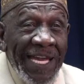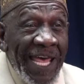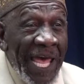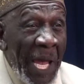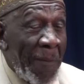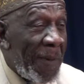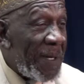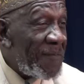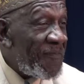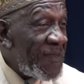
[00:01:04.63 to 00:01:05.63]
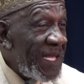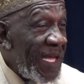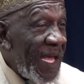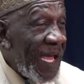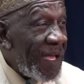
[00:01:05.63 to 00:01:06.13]
adab,
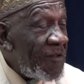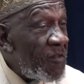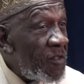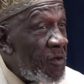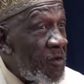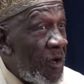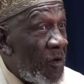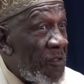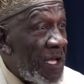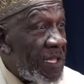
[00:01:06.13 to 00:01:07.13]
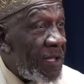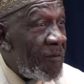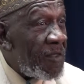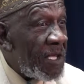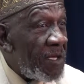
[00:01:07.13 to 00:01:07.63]
and you know that
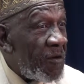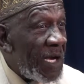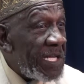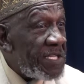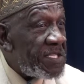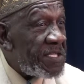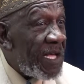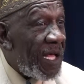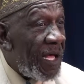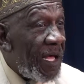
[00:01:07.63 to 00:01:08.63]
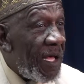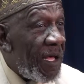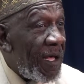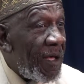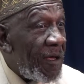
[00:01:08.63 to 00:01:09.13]
the greatest
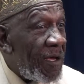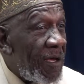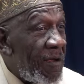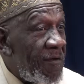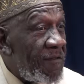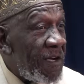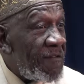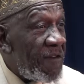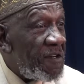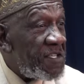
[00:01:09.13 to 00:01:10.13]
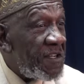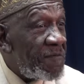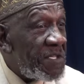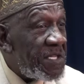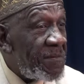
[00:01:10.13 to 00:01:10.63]
conversion of
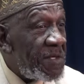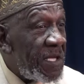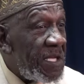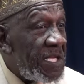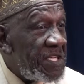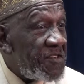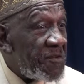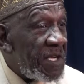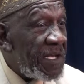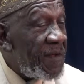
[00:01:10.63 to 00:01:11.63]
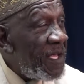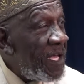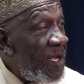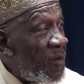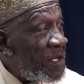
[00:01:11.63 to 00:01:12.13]
Muslims in history
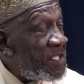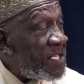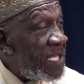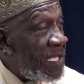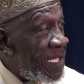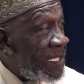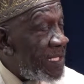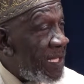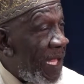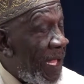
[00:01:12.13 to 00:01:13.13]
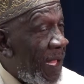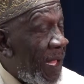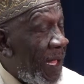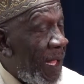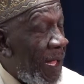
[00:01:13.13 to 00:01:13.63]
was in,
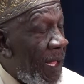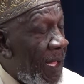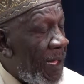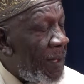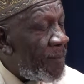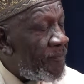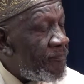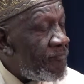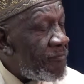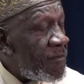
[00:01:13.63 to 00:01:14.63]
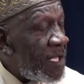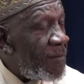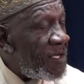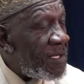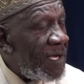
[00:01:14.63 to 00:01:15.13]

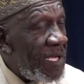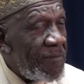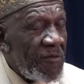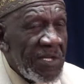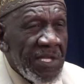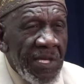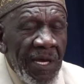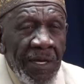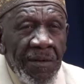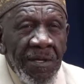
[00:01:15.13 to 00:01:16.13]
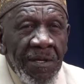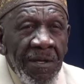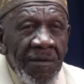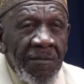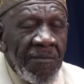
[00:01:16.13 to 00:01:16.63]
come on, somebody help me with it,
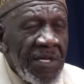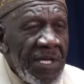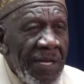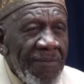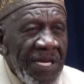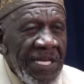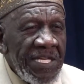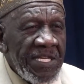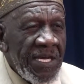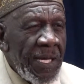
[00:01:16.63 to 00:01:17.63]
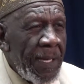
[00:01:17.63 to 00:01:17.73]
not Malaysia,